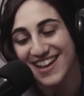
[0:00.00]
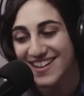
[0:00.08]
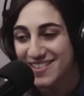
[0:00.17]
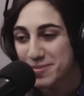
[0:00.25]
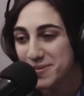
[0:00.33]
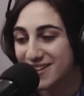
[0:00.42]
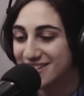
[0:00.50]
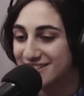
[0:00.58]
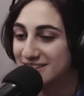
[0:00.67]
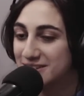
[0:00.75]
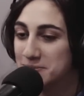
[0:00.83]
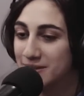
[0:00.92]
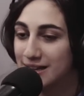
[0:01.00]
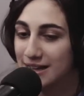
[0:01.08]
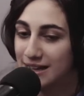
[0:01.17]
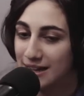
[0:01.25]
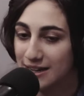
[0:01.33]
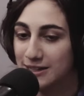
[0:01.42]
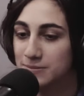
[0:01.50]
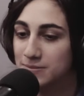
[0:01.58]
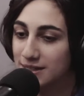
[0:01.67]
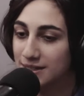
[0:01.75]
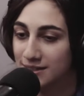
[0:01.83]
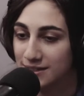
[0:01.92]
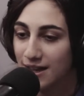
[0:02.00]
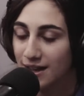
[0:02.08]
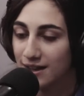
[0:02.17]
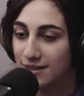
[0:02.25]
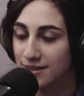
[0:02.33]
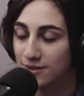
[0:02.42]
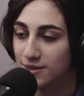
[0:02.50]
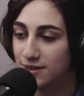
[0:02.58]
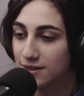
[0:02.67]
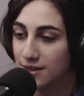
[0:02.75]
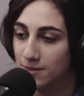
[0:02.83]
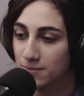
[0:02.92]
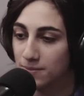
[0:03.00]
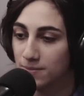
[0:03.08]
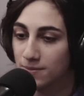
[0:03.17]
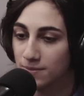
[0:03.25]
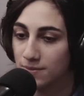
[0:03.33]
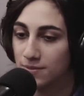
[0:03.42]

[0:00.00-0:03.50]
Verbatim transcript: that's pretty awesome um, and yeah i think we all come